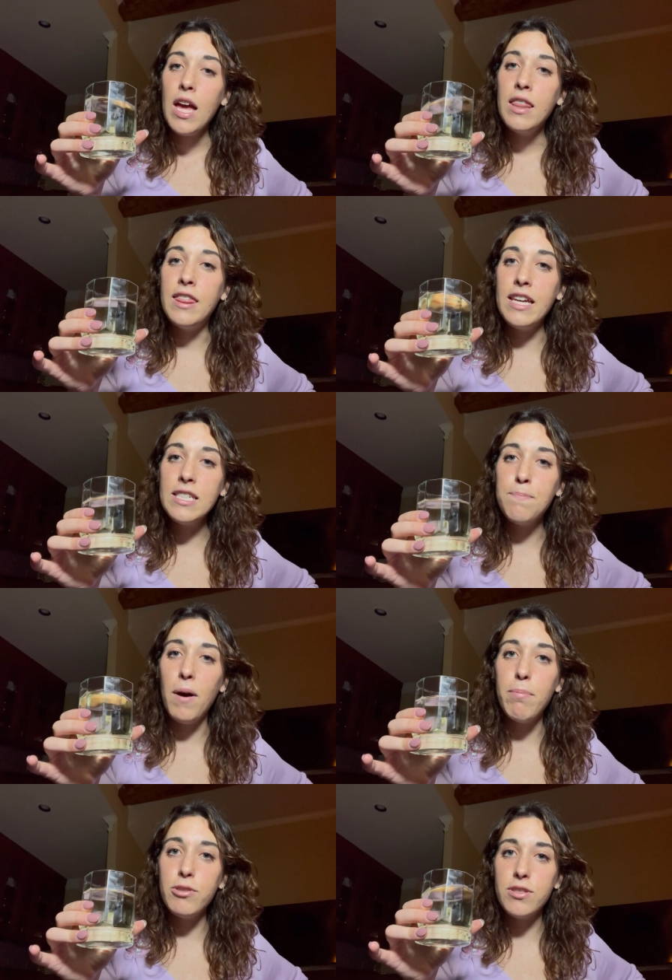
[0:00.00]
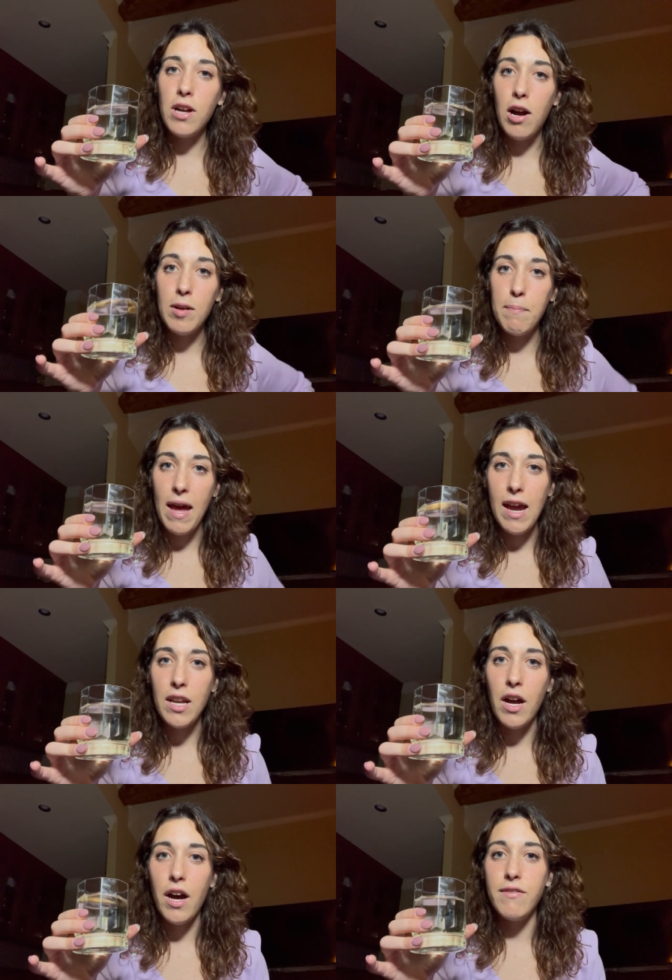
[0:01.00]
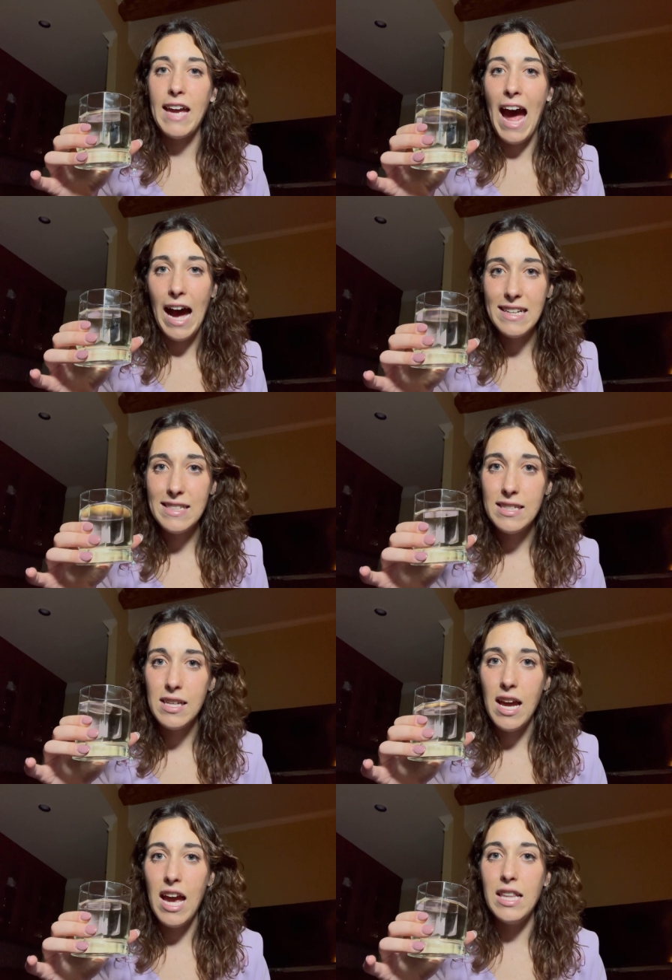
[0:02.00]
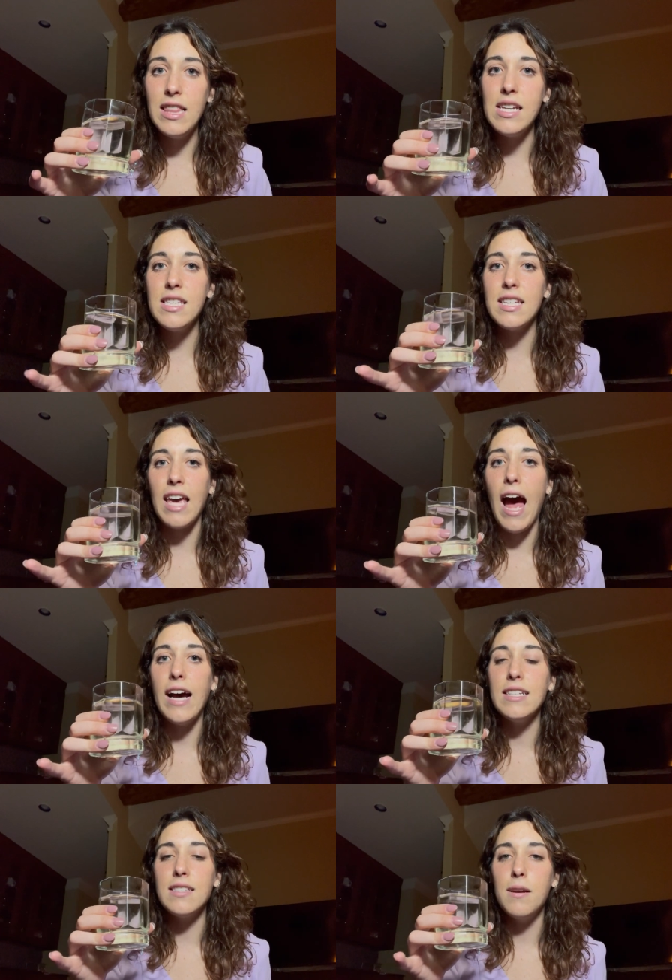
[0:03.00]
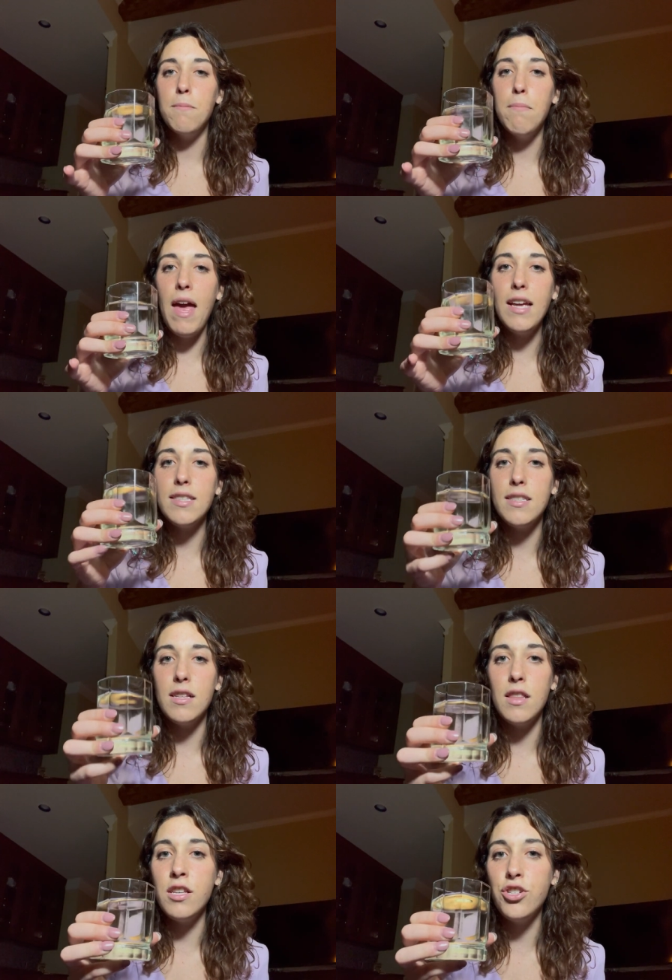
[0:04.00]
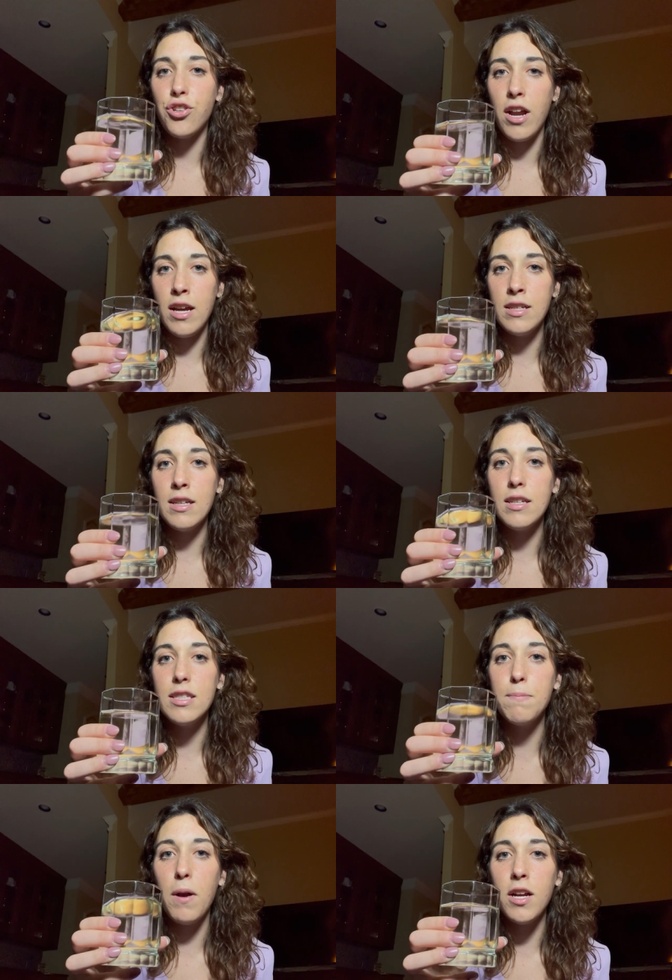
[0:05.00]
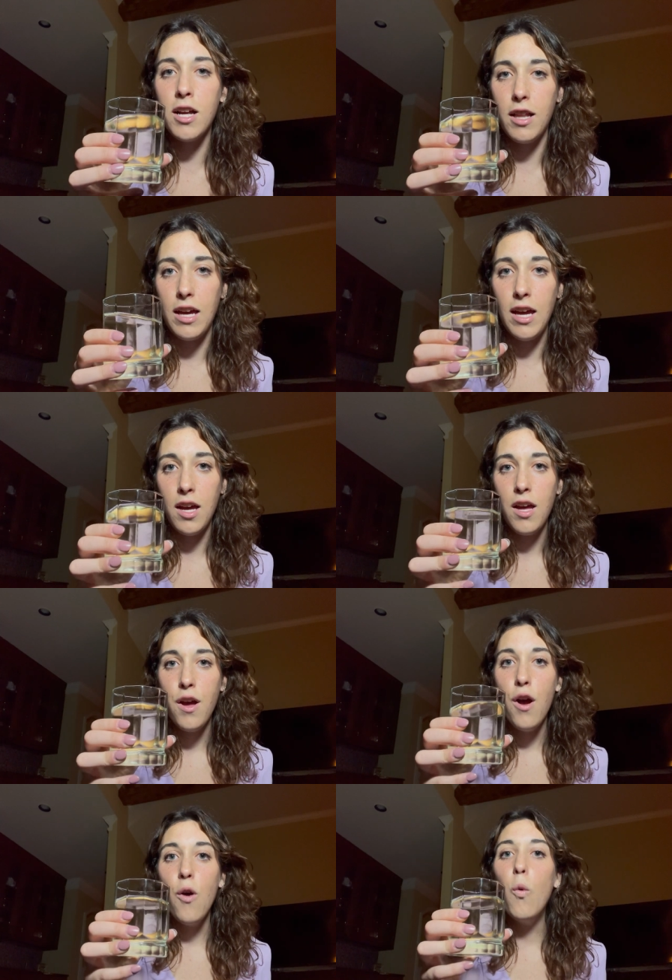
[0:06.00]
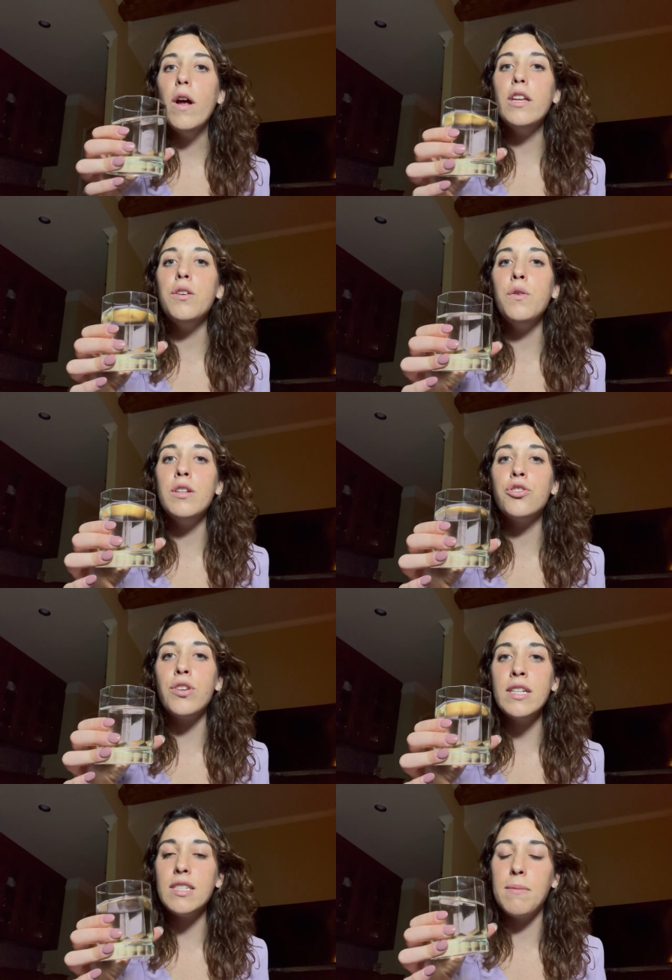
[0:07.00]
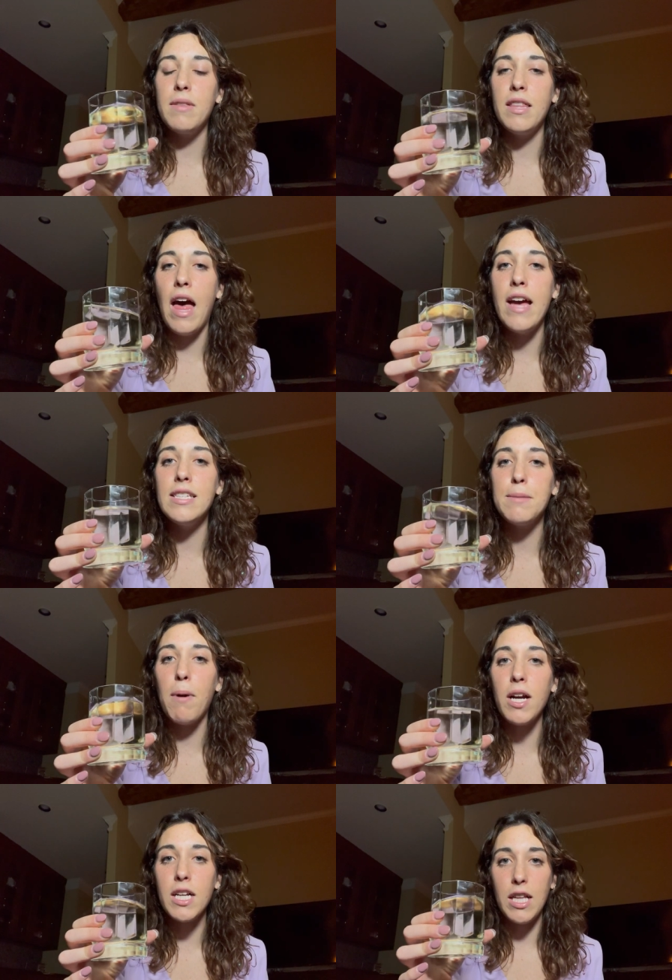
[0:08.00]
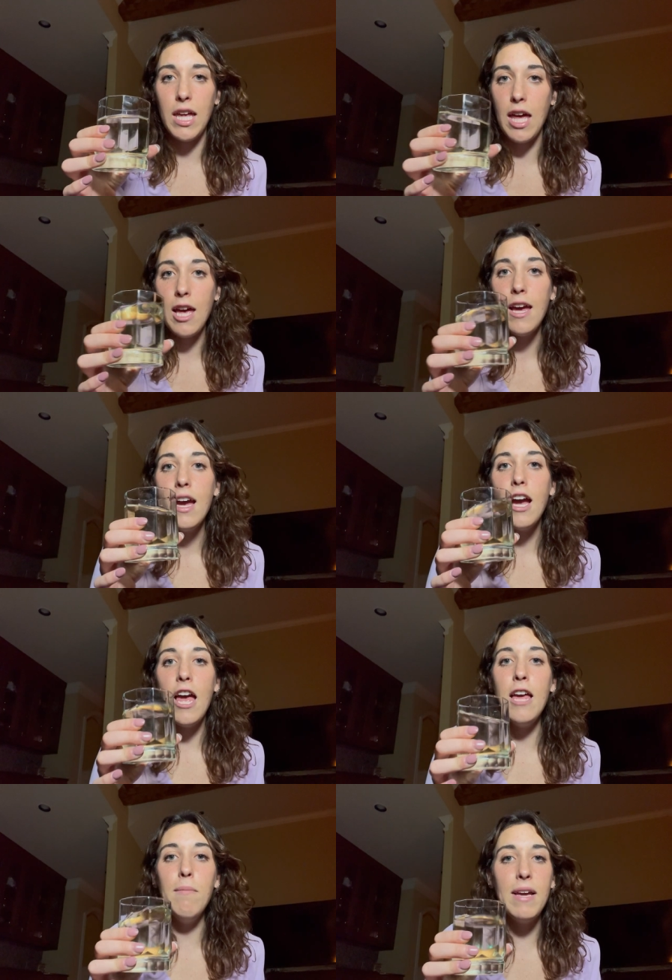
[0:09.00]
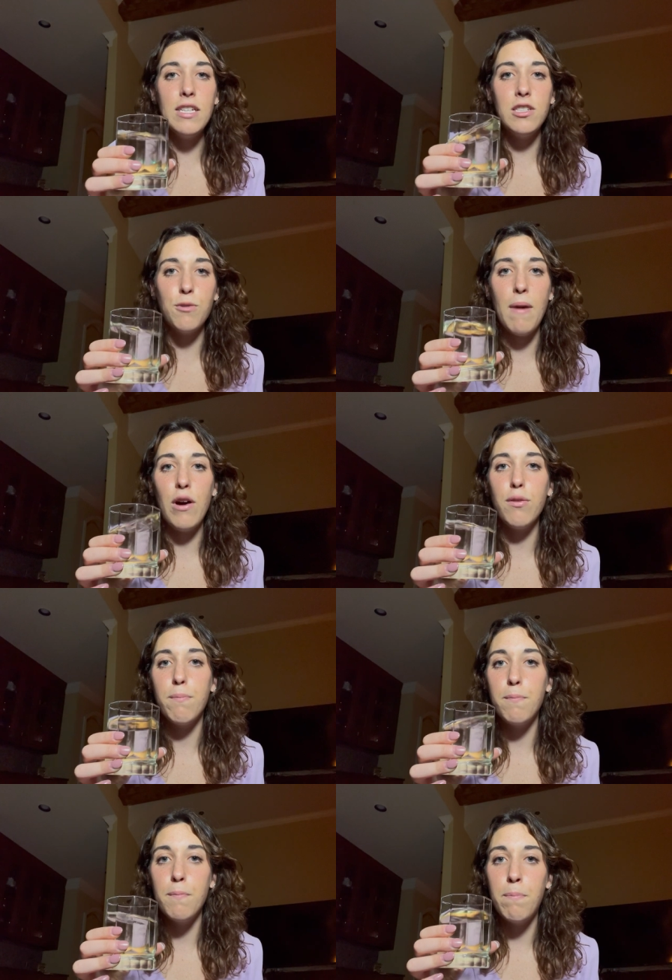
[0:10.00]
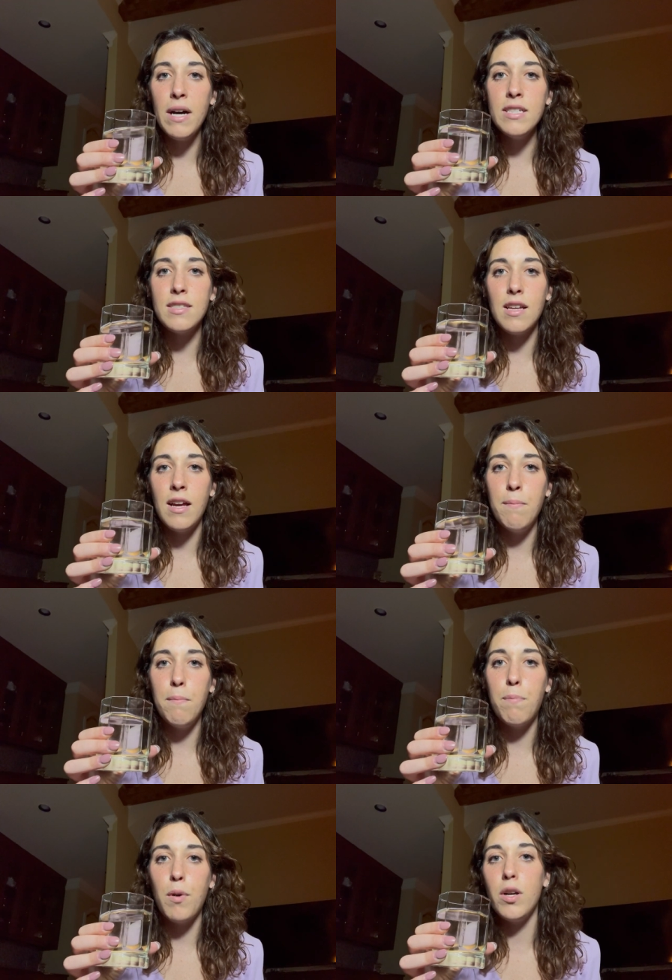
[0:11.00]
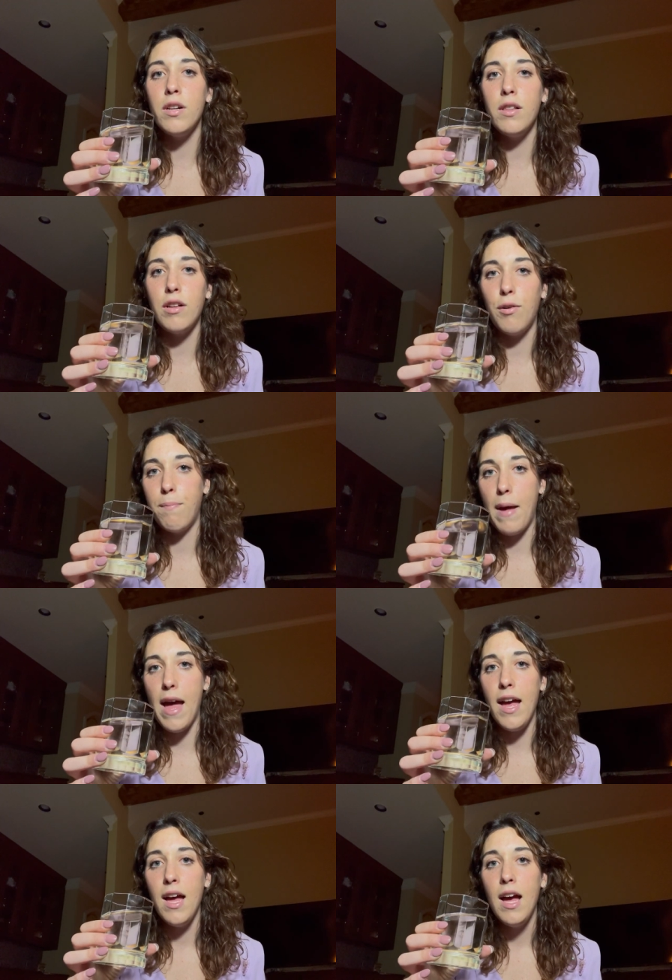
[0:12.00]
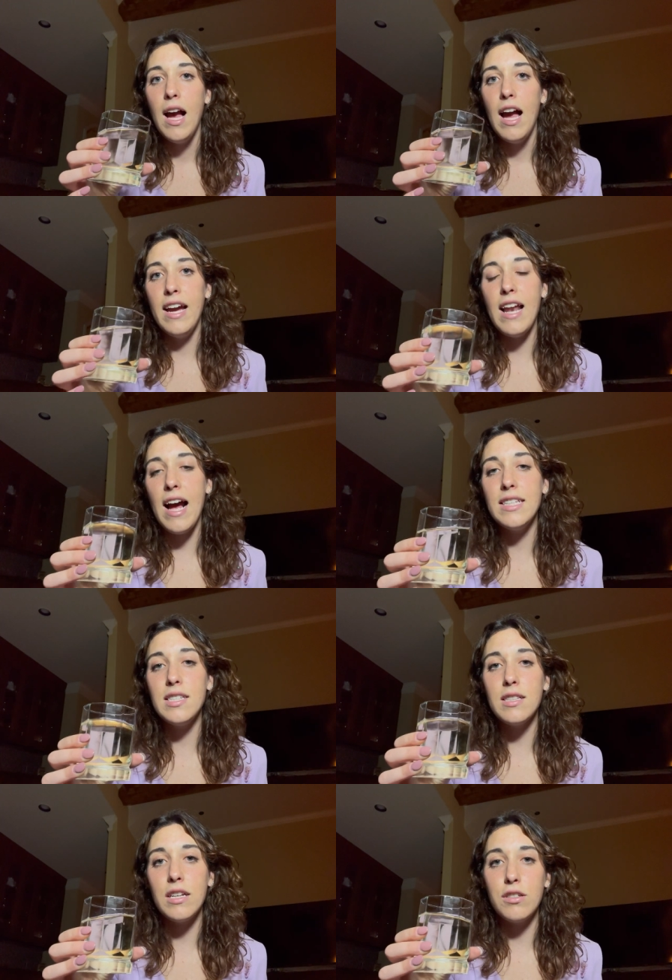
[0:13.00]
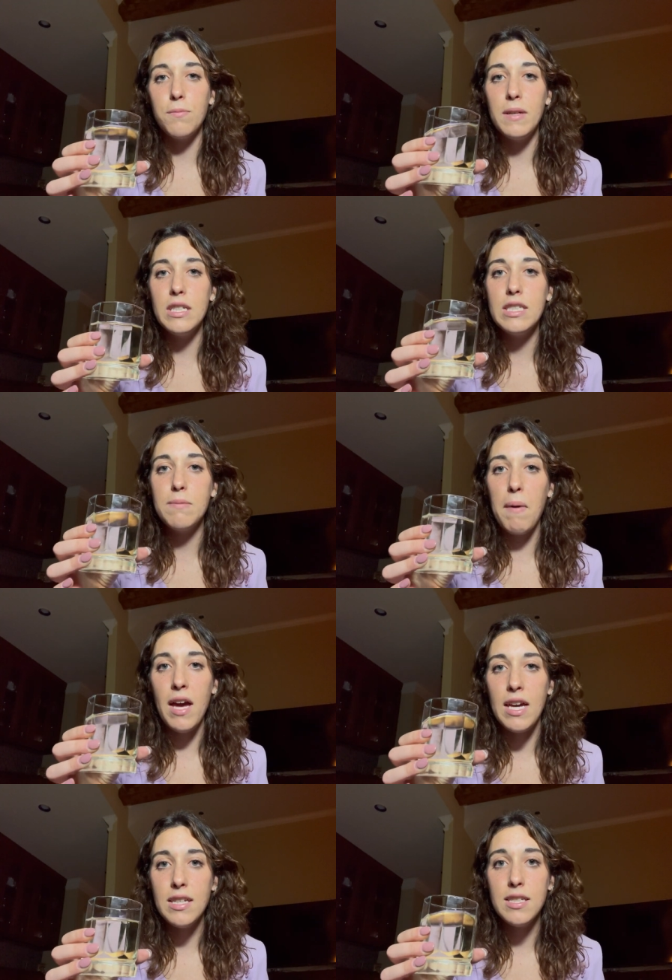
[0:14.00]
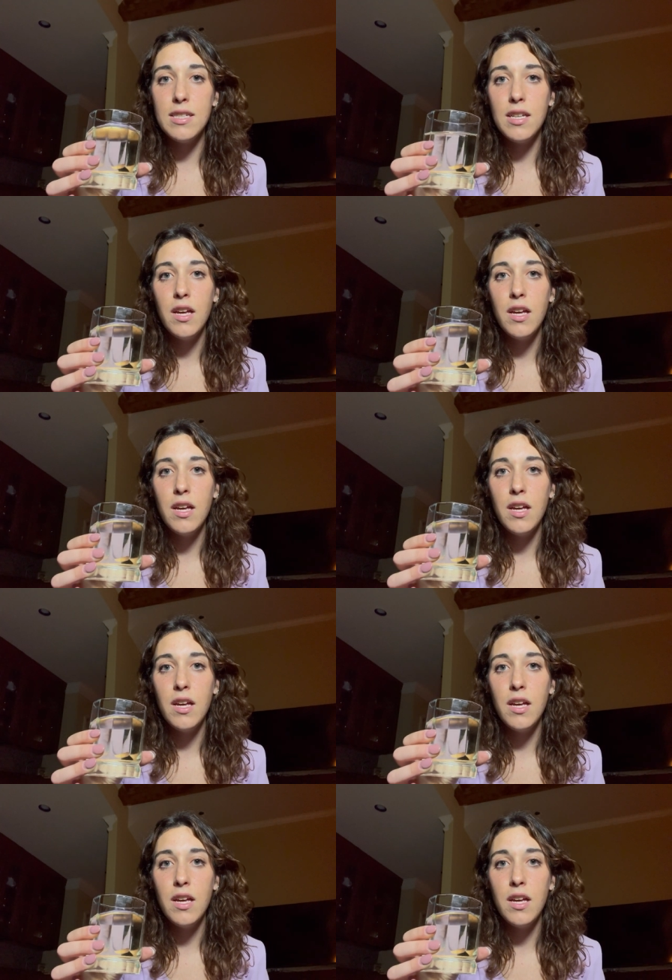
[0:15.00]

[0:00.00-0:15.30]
These bubbles are made of gas, and this gas makes the drink sparkly. When you drink something that is sparkly, it makes your mouth buzz and burn a little bit. It adds a little bit of spice.